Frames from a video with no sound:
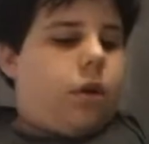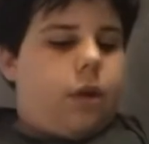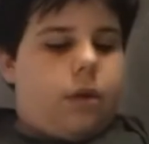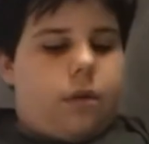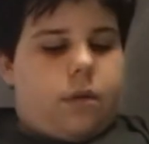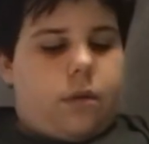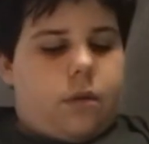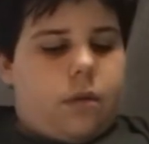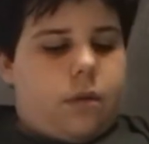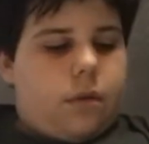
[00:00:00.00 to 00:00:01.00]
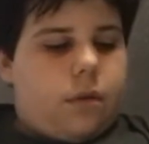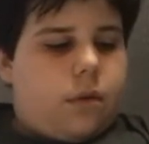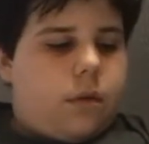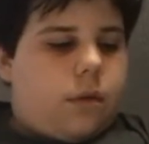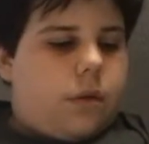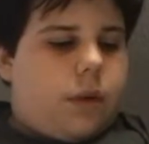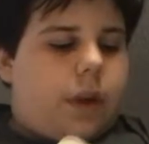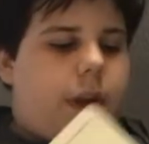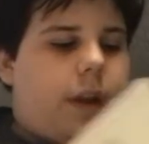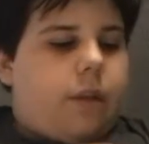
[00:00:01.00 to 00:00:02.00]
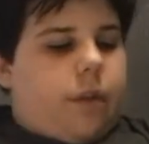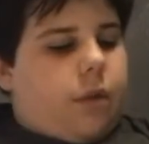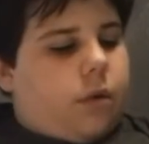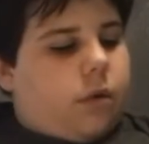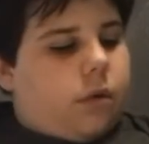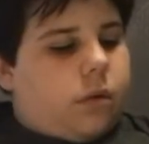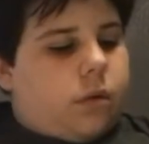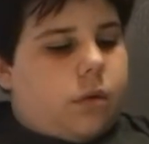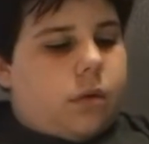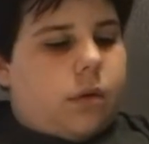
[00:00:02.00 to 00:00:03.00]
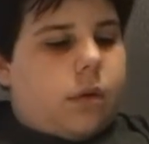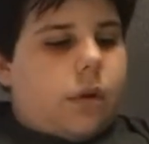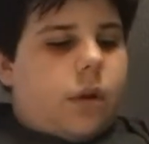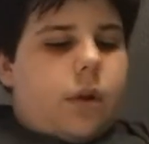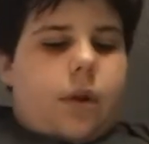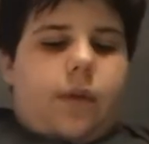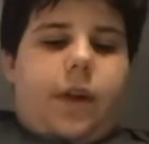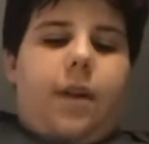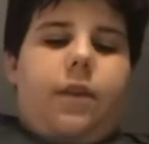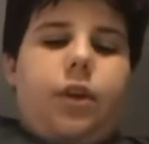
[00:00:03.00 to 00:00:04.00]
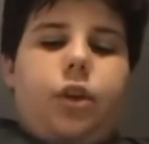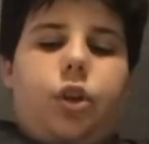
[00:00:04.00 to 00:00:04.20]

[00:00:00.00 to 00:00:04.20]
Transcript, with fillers: Alright. It has a song. We have